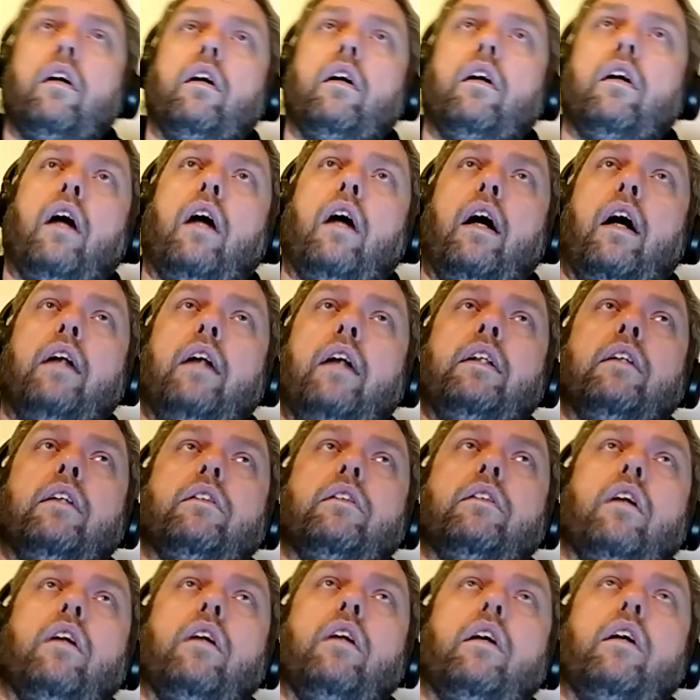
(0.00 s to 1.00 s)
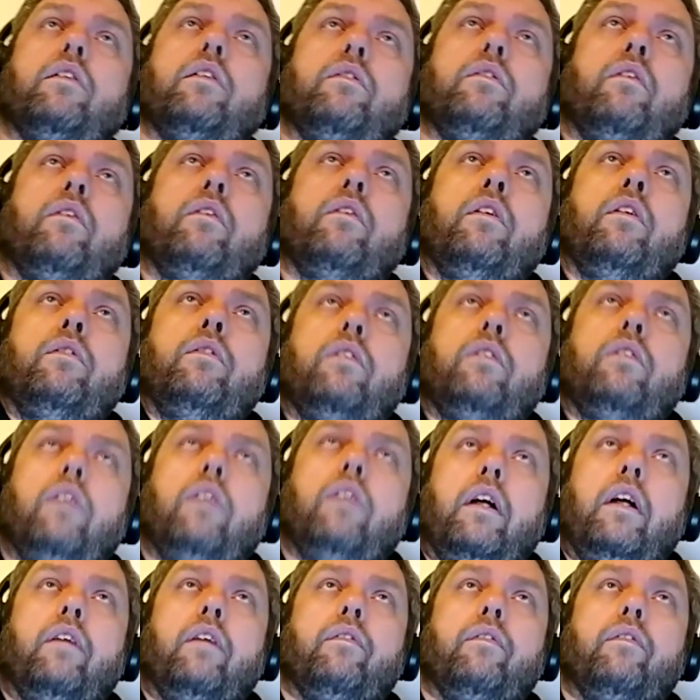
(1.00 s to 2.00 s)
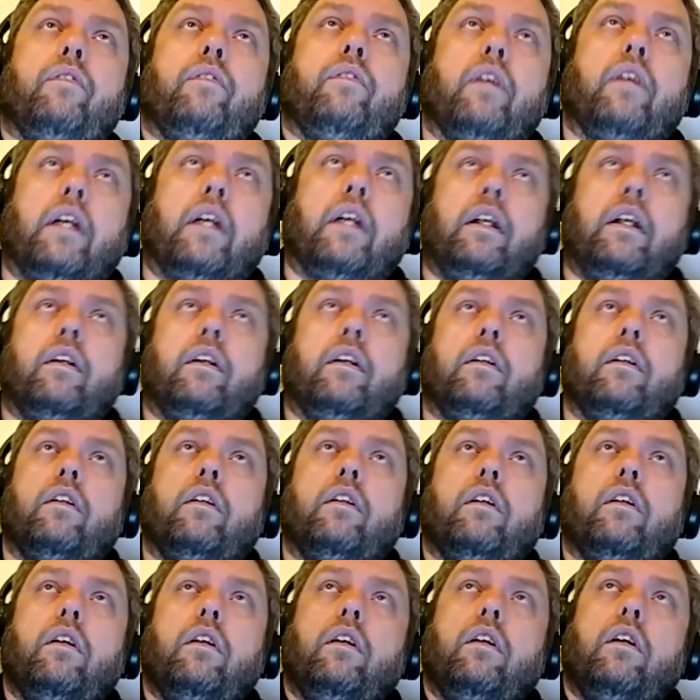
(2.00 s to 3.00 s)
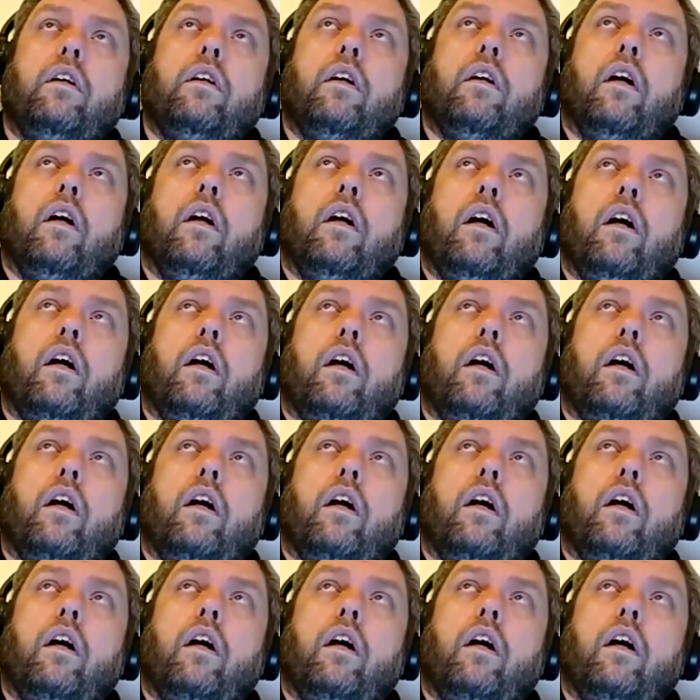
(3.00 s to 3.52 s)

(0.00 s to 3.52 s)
high testosterone and fucking uh